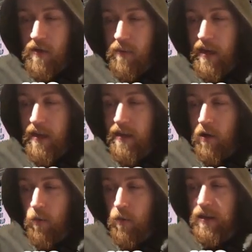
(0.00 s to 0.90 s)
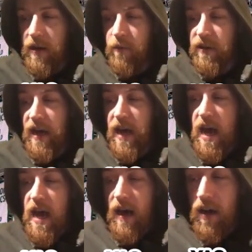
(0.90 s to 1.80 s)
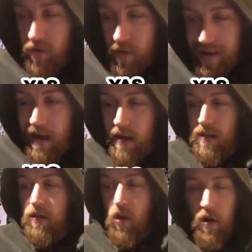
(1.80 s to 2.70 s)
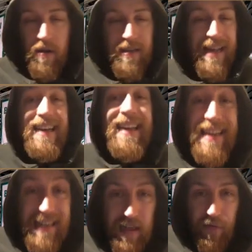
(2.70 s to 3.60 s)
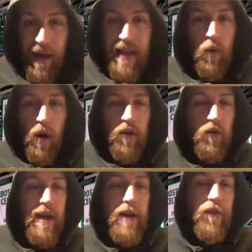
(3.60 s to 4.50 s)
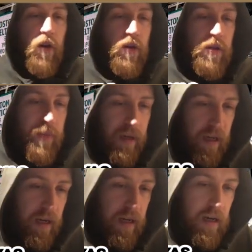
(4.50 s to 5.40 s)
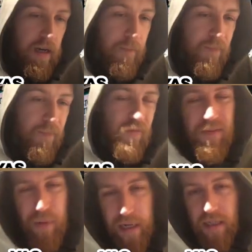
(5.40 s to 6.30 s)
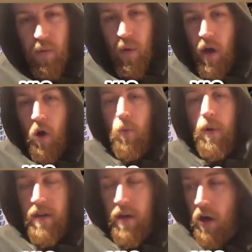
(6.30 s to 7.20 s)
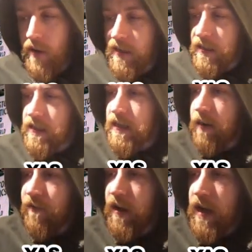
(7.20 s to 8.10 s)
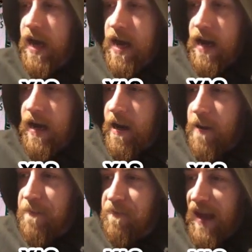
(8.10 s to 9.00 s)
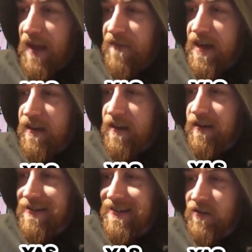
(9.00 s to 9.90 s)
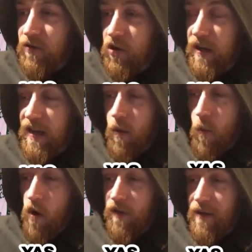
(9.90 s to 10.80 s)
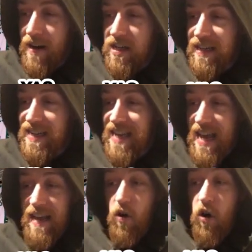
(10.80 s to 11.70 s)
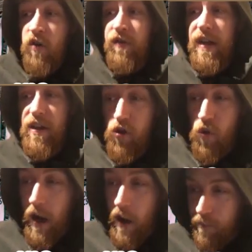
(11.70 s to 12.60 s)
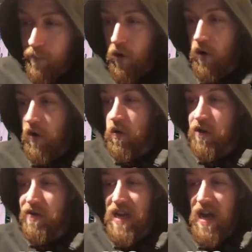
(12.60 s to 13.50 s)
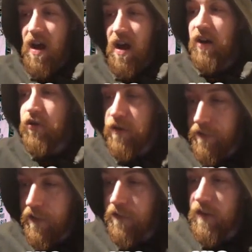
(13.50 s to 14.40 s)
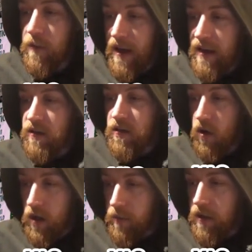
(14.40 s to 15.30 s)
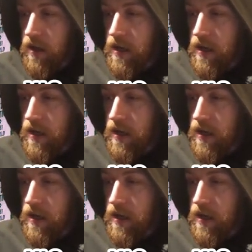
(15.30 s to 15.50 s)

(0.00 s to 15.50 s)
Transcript: a little bit with that $100,000 at least for anyone who they feel is being, which is pittance, we know, but at least it's something. And then you're looking at what they're actually saying on their new health protocol. So it's 150-page document.